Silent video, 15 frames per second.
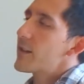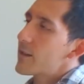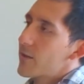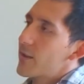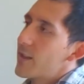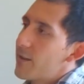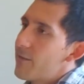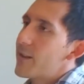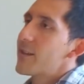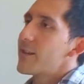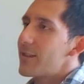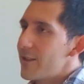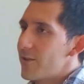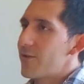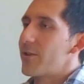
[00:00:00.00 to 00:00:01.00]
that they're leaving
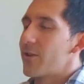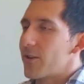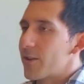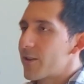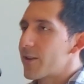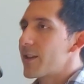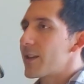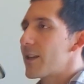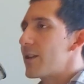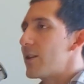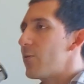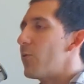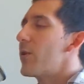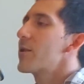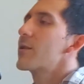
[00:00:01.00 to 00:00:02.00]
because, they're learning and
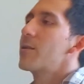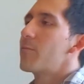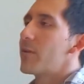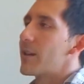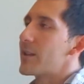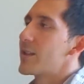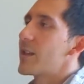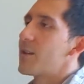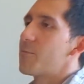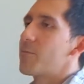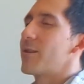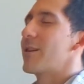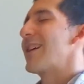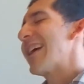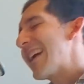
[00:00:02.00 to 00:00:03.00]
you want them to branch out. But
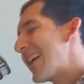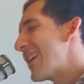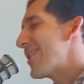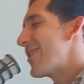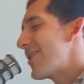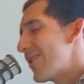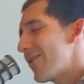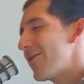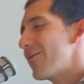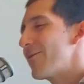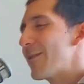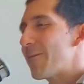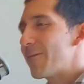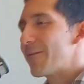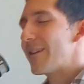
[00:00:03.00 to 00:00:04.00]
you're like, hey,
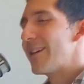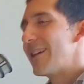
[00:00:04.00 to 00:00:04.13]
it's